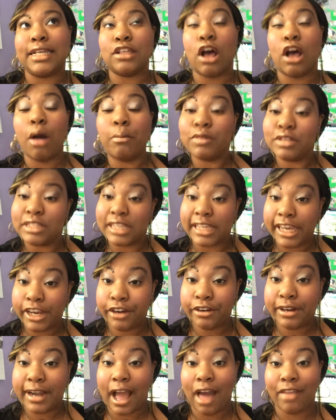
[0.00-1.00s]
almost a
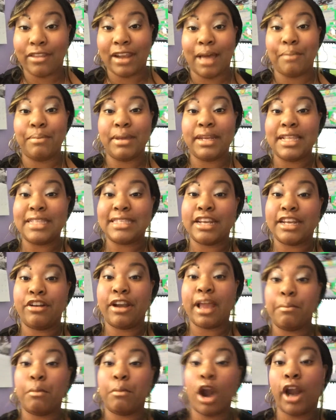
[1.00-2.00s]
year now that I've been in this
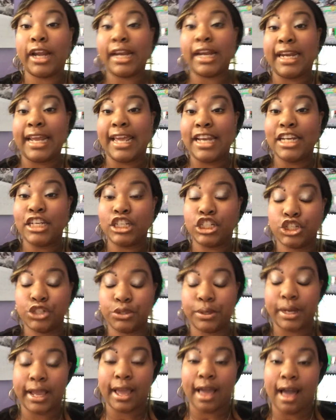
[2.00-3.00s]
internet marketing
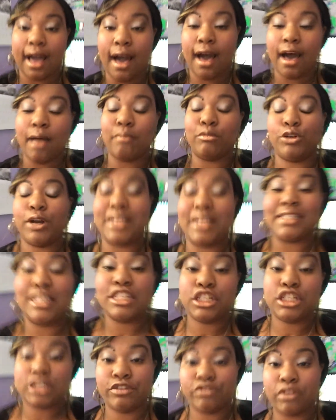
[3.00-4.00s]
industry,
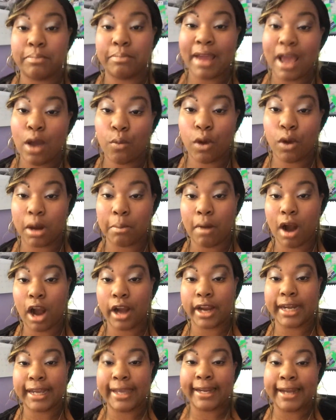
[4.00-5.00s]
transitioning from network
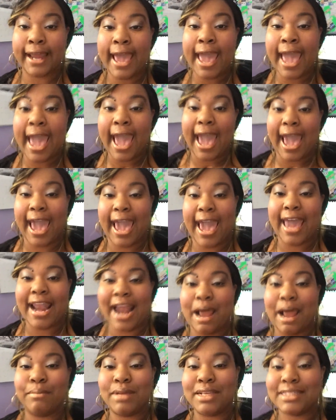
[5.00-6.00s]
marketing. And
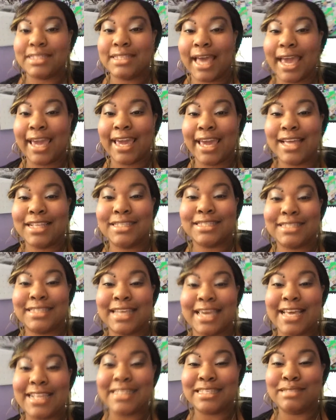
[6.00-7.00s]
I must say
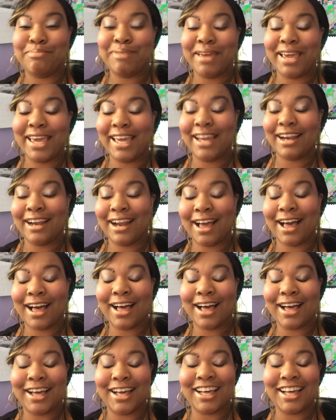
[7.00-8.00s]
it's been
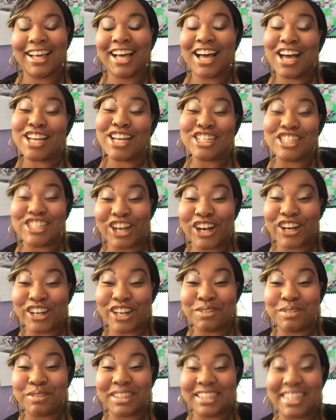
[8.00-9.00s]
a
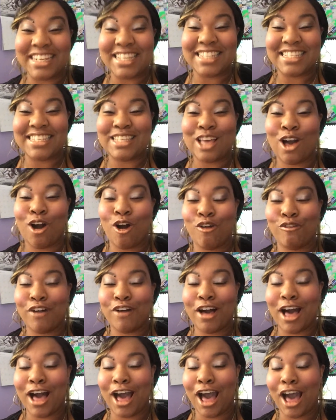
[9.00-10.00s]
journey within itself.
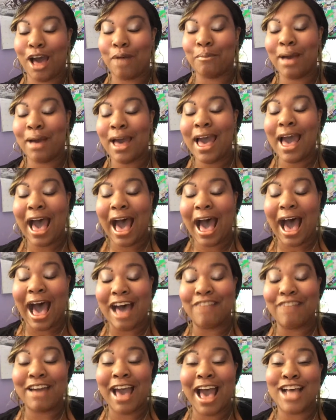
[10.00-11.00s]

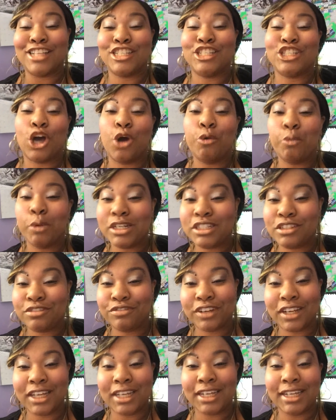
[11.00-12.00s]
I've had so much
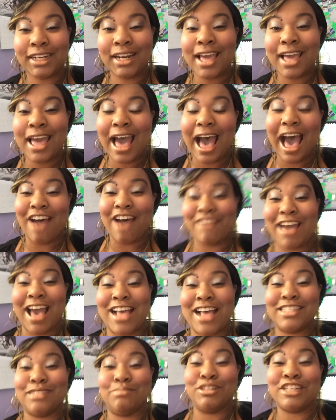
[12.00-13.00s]
fun. I've
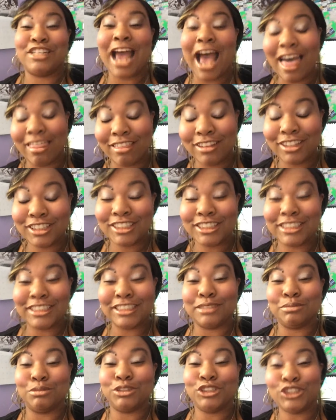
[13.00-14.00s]
had some
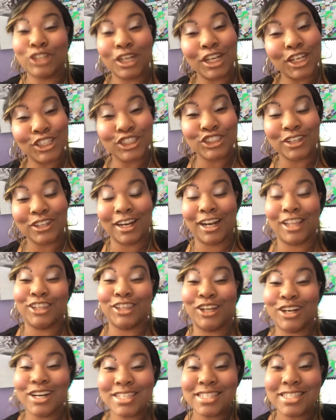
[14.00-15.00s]
challenges, some struggles trying to
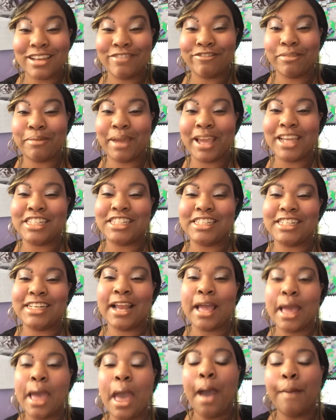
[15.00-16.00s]
learn this
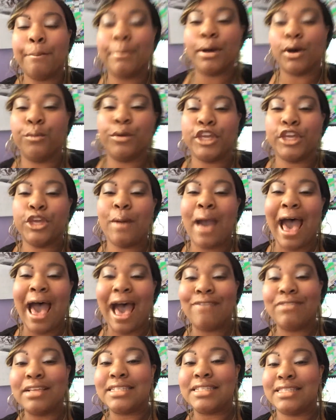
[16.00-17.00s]
information. But when you
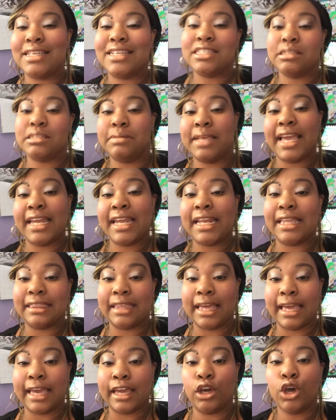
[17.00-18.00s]
have a system to
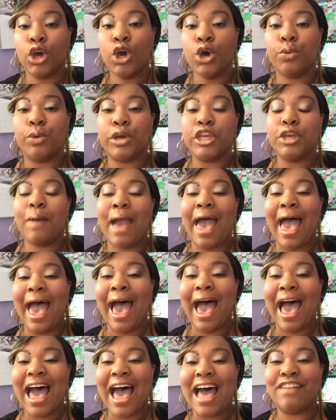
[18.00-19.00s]
anything, when you
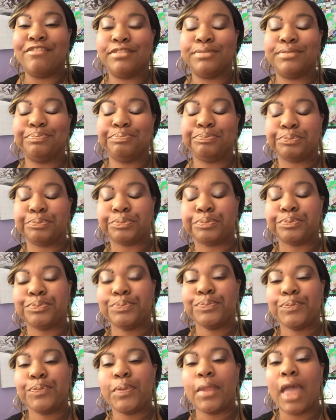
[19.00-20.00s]
have
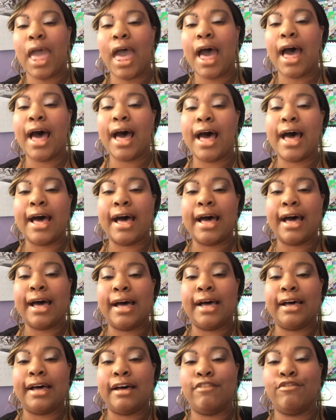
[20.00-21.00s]

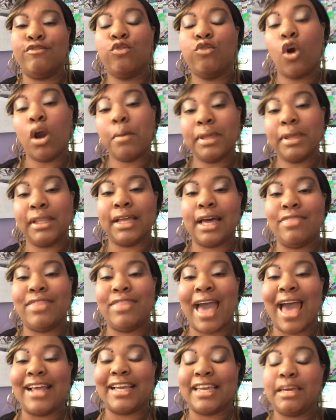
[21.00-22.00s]
a formula
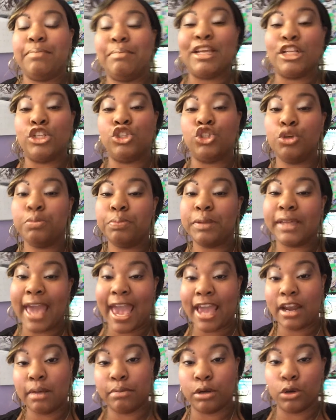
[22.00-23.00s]
that can be
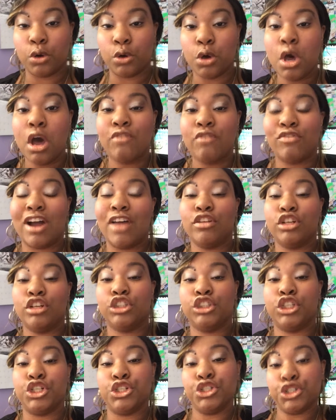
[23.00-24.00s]
duplicatable for
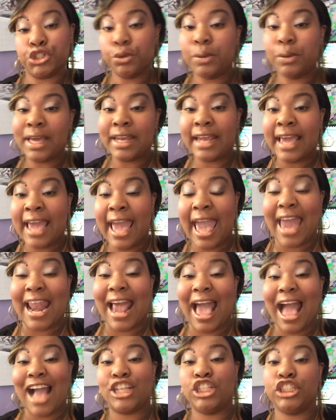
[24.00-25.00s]
others to do it
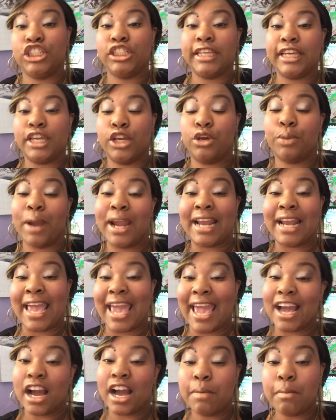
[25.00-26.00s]
and actually create an
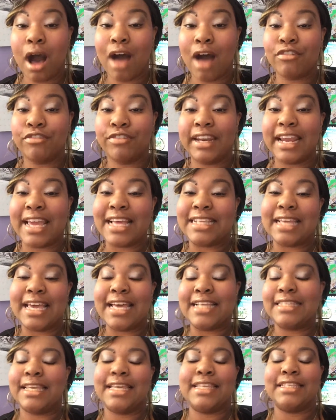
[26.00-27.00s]
income off of it,
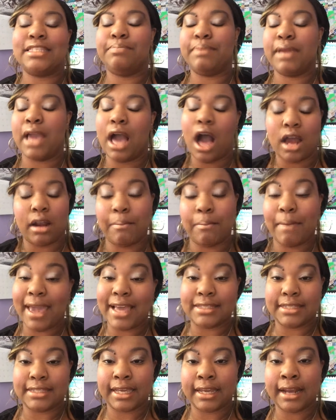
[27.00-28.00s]
it's beyond
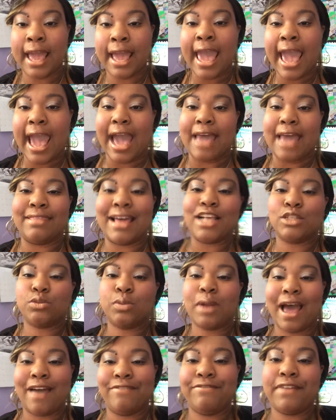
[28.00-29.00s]
amazing. And
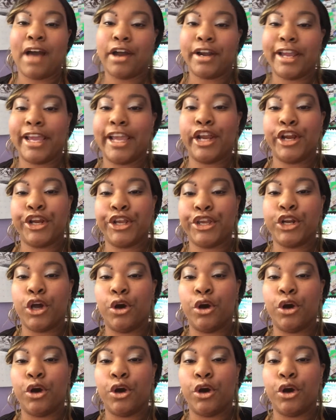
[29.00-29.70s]
that's what I found here,